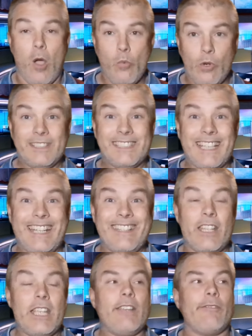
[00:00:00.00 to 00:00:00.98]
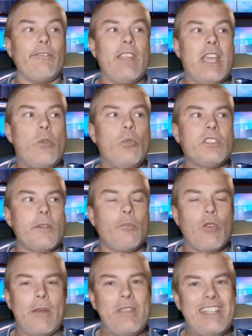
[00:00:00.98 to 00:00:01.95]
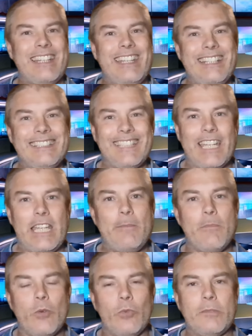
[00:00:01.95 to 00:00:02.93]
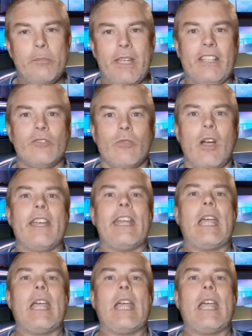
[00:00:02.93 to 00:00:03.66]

would say that if there was a Premier League team that was picked right